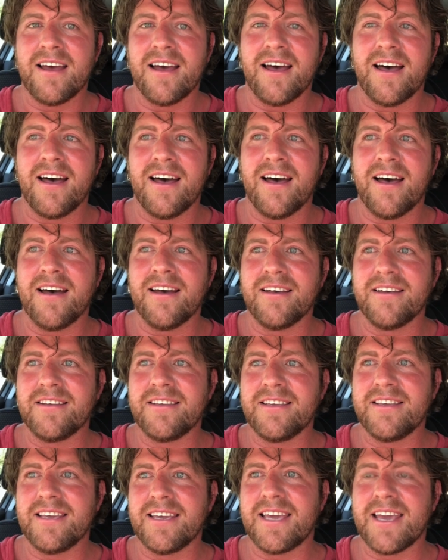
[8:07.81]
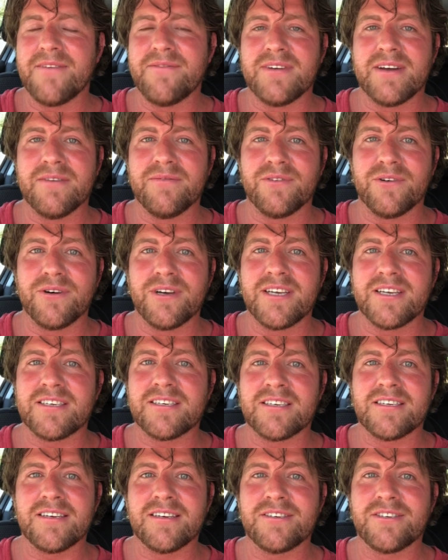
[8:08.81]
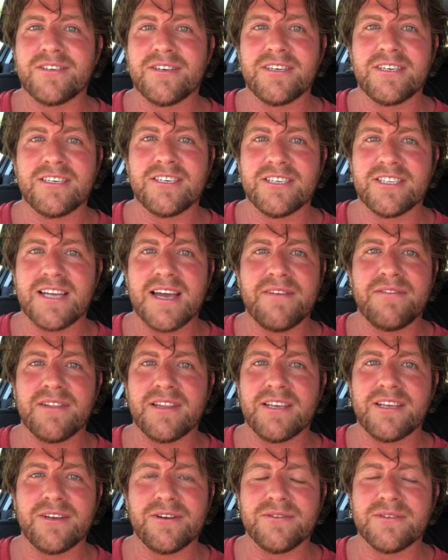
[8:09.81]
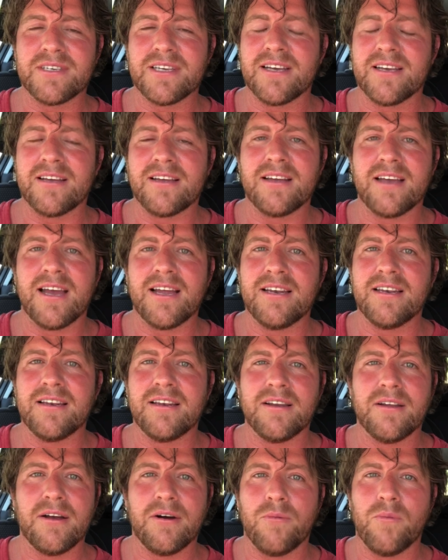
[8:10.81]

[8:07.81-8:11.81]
uh, you're given a voice so you should definitely use it and